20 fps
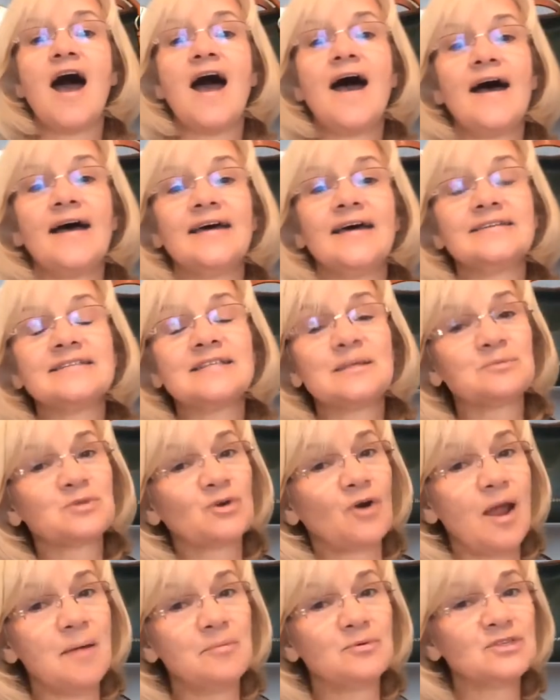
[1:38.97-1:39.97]
and
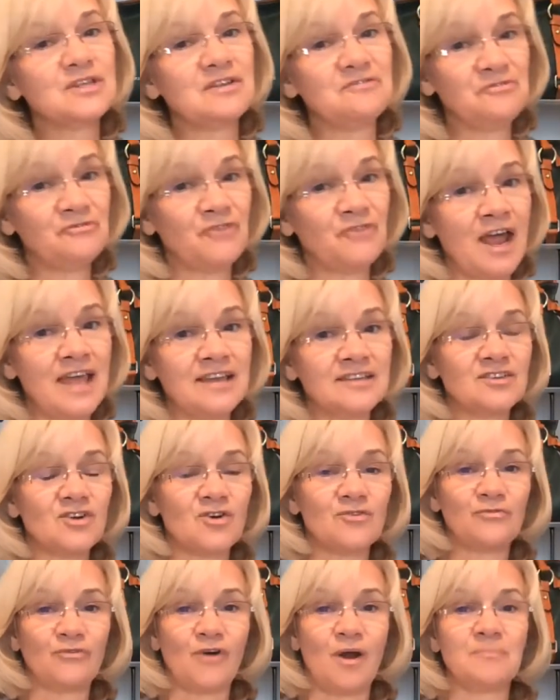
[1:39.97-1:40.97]
subscribers and friends
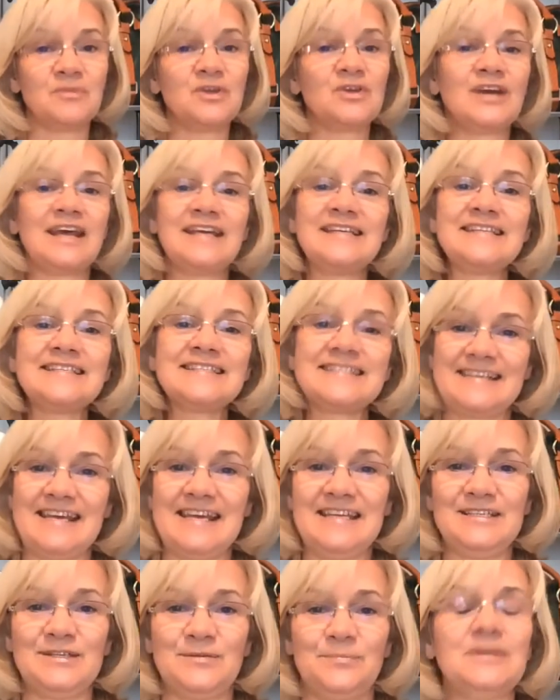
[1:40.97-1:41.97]
are from the United
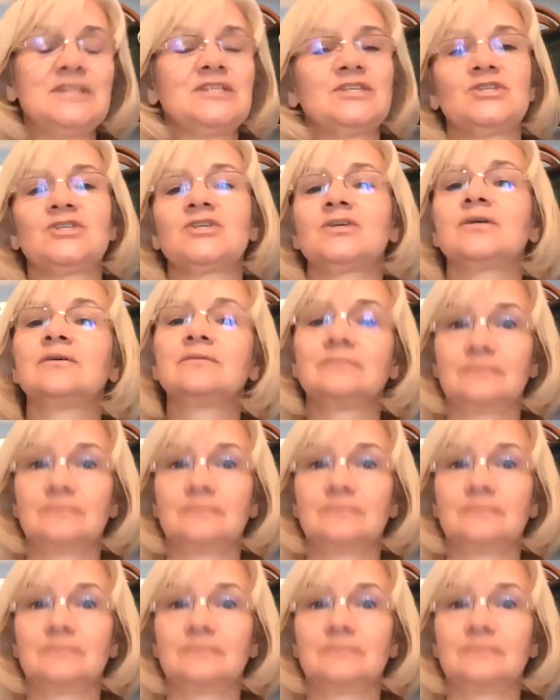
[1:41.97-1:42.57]
States, which,